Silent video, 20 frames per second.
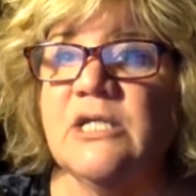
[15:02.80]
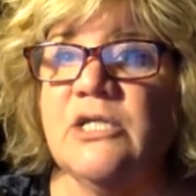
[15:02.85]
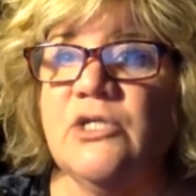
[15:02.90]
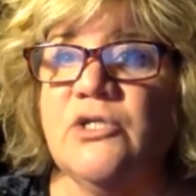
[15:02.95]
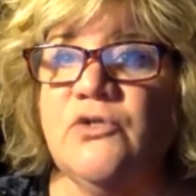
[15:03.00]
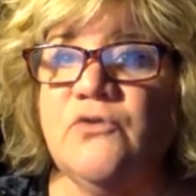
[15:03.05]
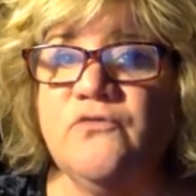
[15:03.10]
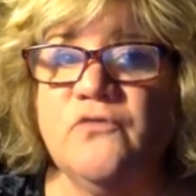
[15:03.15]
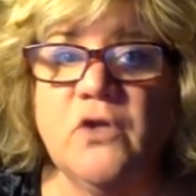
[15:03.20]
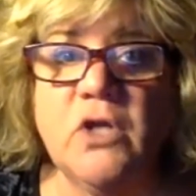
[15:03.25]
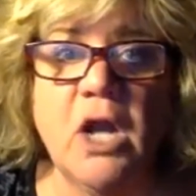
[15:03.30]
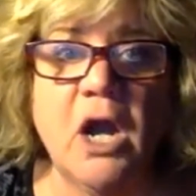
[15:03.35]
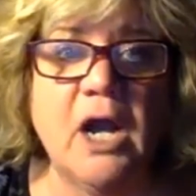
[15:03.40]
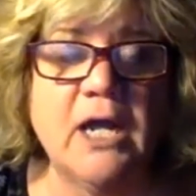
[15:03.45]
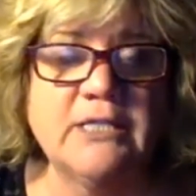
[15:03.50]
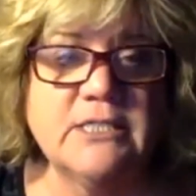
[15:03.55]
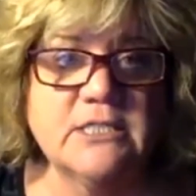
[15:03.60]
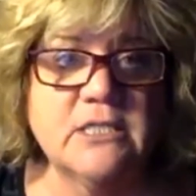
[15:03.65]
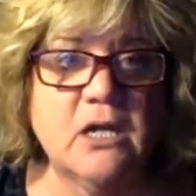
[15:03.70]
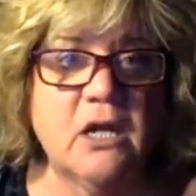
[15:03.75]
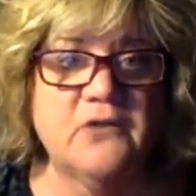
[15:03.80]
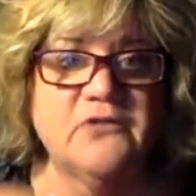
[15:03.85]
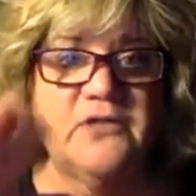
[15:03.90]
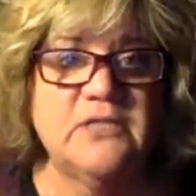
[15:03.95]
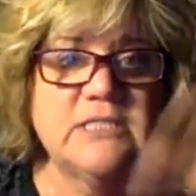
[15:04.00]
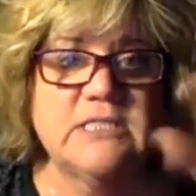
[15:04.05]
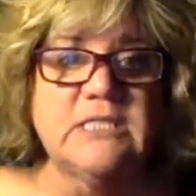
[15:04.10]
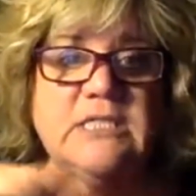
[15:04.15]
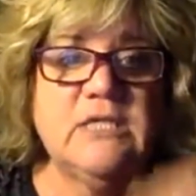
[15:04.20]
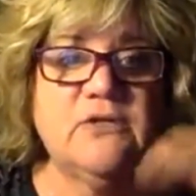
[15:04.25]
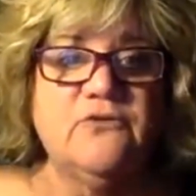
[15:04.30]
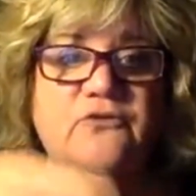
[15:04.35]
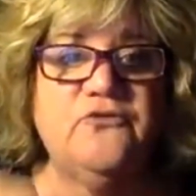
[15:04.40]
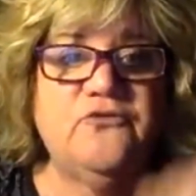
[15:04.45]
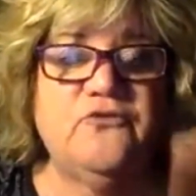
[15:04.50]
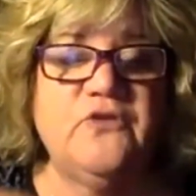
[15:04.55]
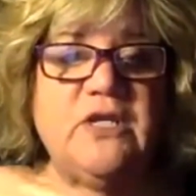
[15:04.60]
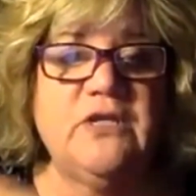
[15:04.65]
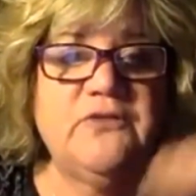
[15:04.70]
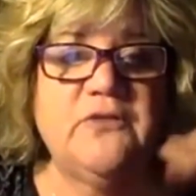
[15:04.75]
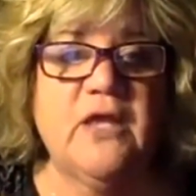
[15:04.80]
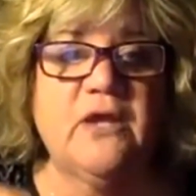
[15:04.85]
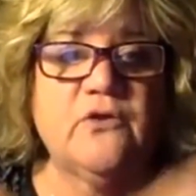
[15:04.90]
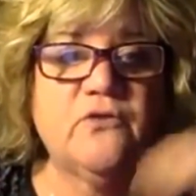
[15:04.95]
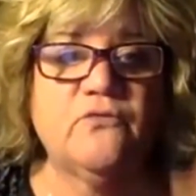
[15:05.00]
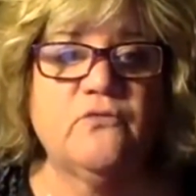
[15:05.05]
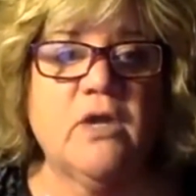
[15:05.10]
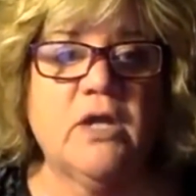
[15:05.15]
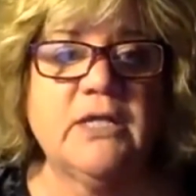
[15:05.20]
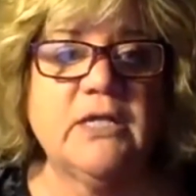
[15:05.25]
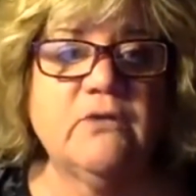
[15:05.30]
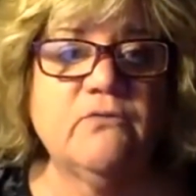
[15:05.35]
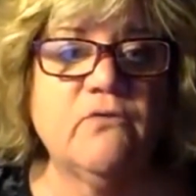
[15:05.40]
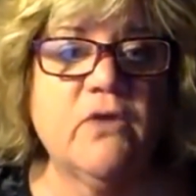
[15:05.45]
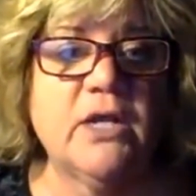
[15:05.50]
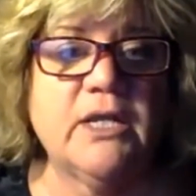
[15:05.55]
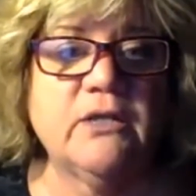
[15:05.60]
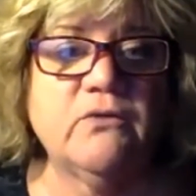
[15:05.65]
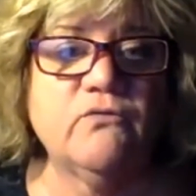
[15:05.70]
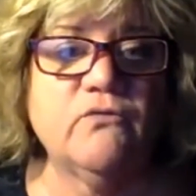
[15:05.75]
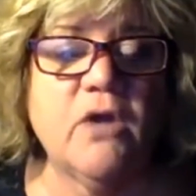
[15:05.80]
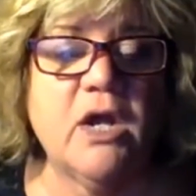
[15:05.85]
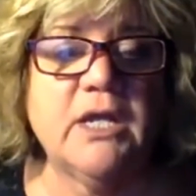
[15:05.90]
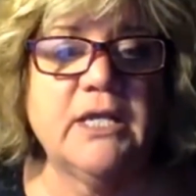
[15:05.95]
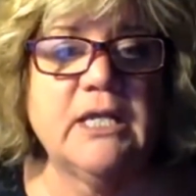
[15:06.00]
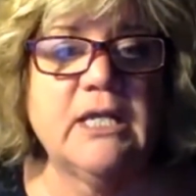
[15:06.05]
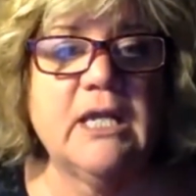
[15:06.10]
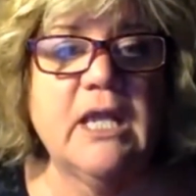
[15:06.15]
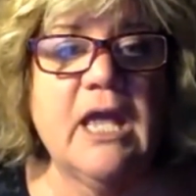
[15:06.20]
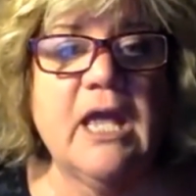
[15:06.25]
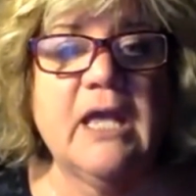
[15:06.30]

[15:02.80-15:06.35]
you kind of got these little feet that are running, running, running.